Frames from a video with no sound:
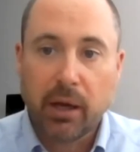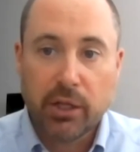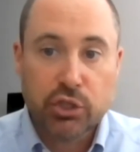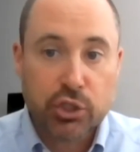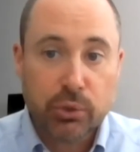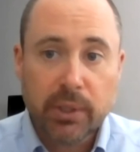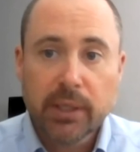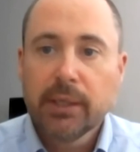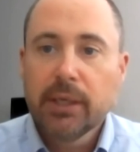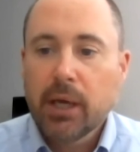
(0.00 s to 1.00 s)
on in June.
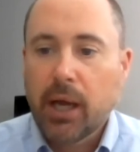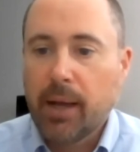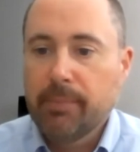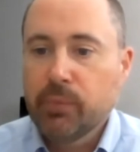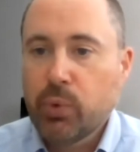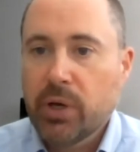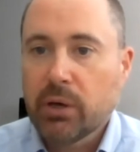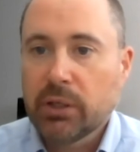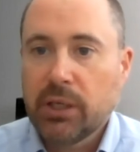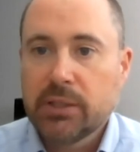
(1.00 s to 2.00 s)
Um, we
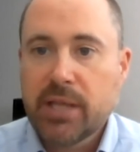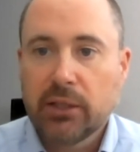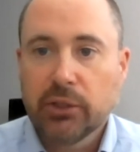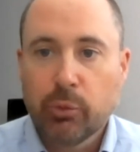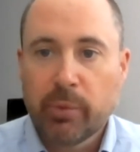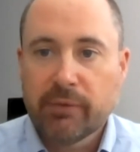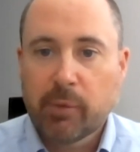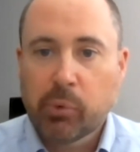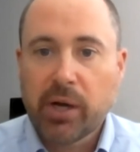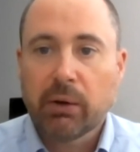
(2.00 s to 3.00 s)
are going to take a little bit of
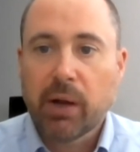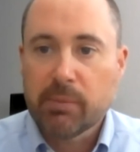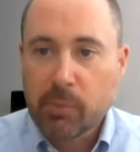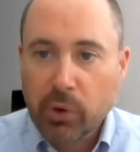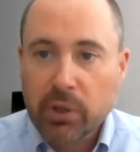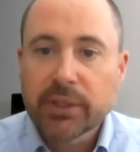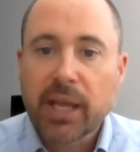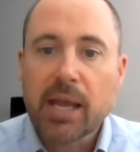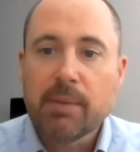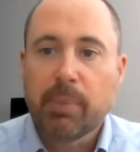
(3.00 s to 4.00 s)
a break around Memorial Day,